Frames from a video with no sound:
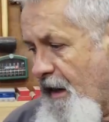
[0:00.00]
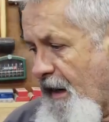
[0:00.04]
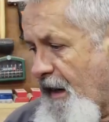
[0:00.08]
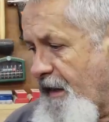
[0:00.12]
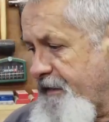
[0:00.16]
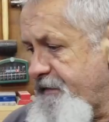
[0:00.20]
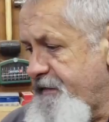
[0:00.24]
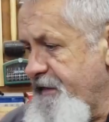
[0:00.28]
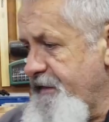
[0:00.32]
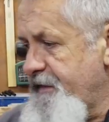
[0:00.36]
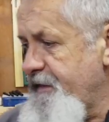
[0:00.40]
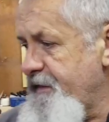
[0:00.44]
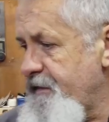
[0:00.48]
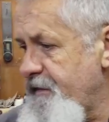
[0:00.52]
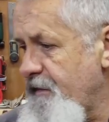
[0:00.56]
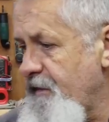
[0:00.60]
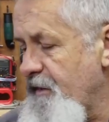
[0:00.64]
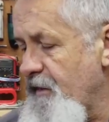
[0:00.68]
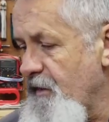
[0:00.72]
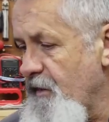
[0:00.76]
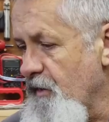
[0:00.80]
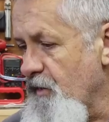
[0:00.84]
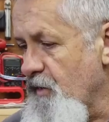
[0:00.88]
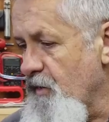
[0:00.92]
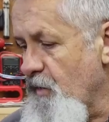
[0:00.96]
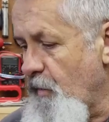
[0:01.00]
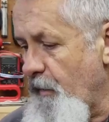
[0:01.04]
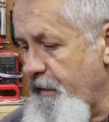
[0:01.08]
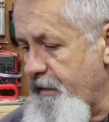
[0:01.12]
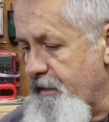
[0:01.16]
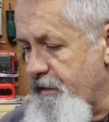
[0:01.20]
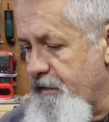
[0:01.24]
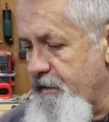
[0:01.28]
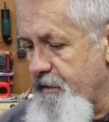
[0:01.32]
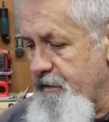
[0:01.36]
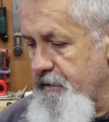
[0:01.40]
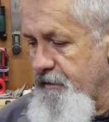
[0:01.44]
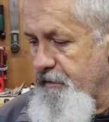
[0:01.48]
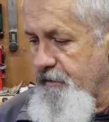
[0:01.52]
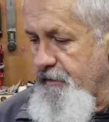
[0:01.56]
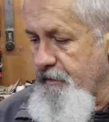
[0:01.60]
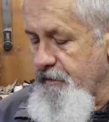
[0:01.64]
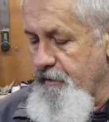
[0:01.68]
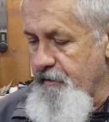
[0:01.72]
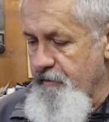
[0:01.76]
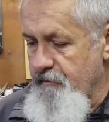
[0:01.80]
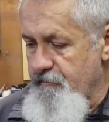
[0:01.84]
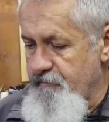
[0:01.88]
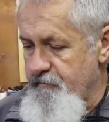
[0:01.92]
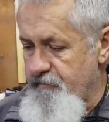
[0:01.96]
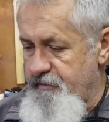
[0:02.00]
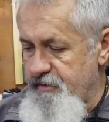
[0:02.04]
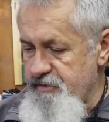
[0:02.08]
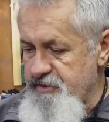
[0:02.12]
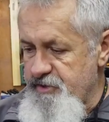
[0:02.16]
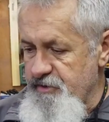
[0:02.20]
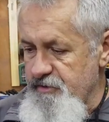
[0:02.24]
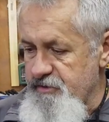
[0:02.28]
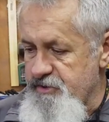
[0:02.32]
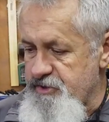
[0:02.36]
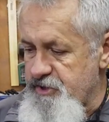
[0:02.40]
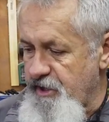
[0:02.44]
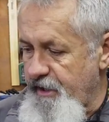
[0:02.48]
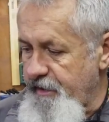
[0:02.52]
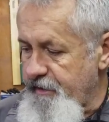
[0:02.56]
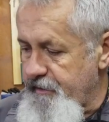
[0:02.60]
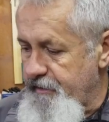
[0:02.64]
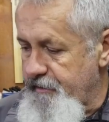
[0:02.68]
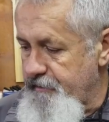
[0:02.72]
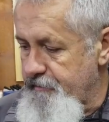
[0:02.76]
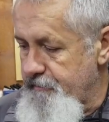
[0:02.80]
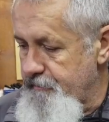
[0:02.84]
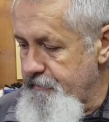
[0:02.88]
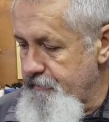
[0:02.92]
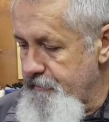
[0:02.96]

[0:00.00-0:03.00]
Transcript: I did a quick visual check.